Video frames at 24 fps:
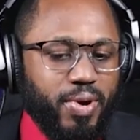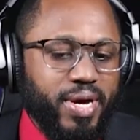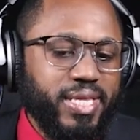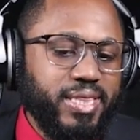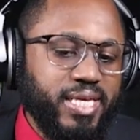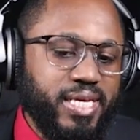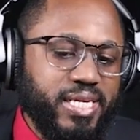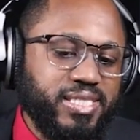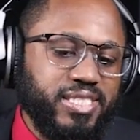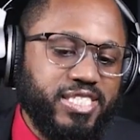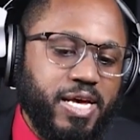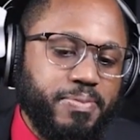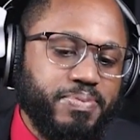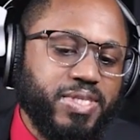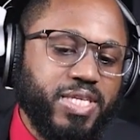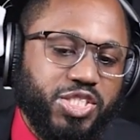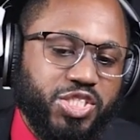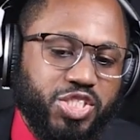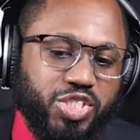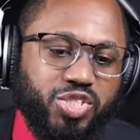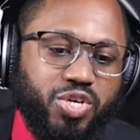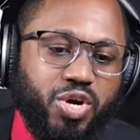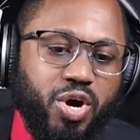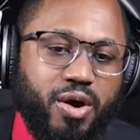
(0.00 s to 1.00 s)
these steps I
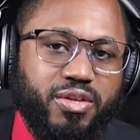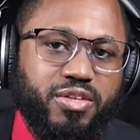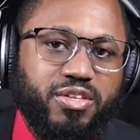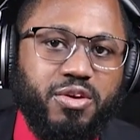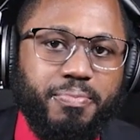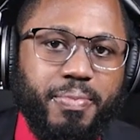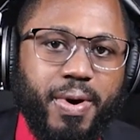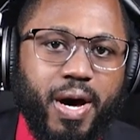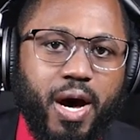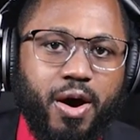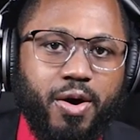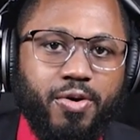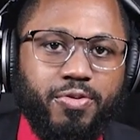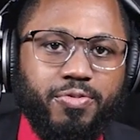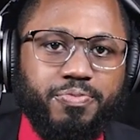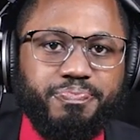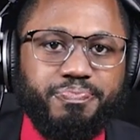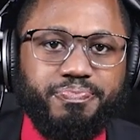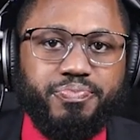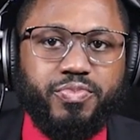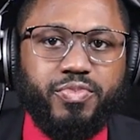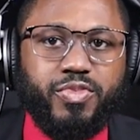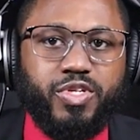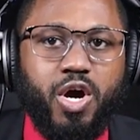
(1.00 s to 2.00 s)
just talked about,
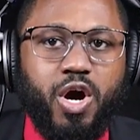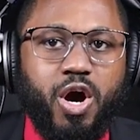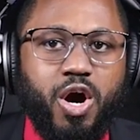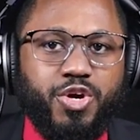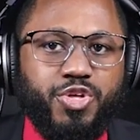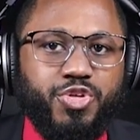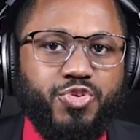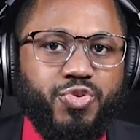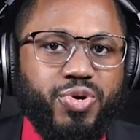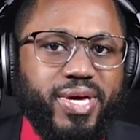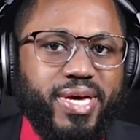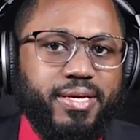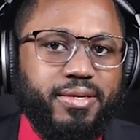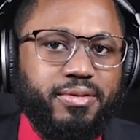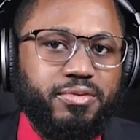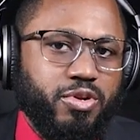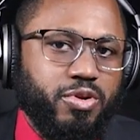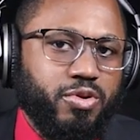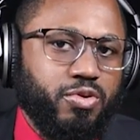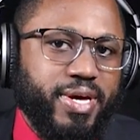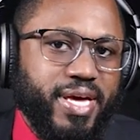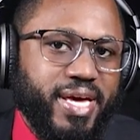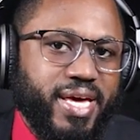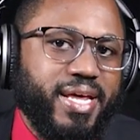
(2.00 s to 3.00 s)

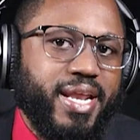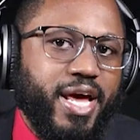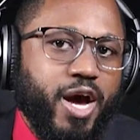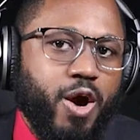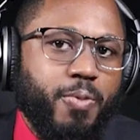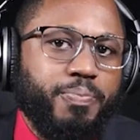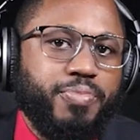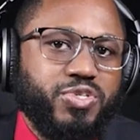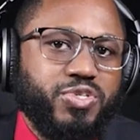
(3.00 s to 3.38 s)
it can help you